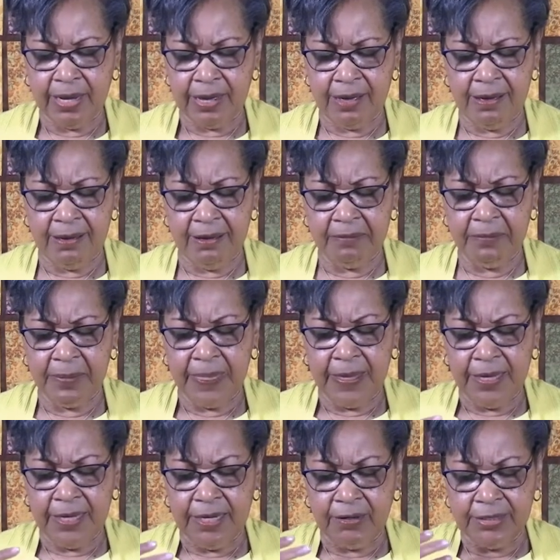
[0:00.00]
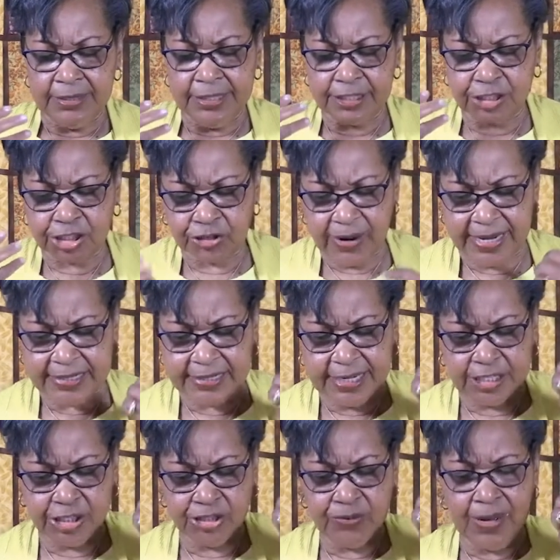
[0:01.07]
the stress
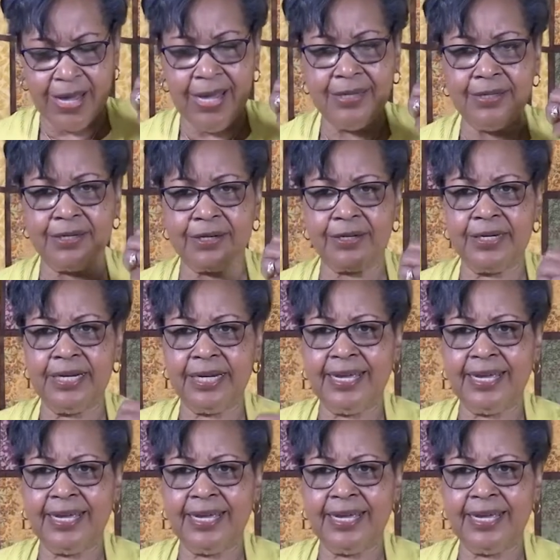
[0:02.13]
that you're under